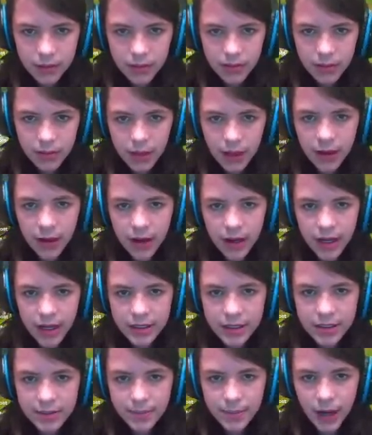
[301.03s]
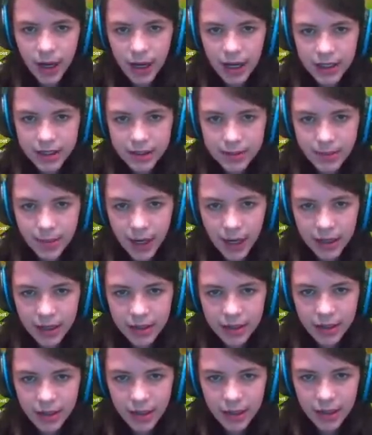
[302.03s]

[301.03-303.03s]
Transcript: Alright, it's a bot. Good.